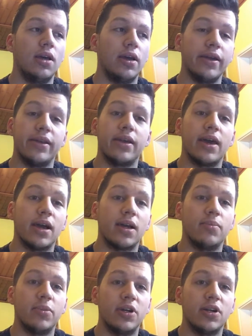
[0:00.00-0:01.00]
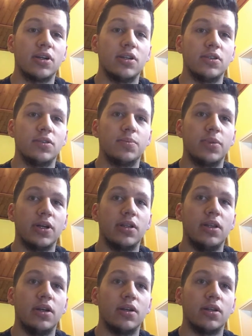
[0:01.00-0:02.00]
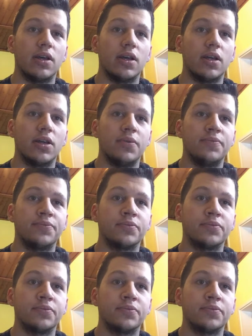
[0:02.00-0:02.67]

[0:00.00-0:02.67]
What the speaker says: attack Americans, but they are like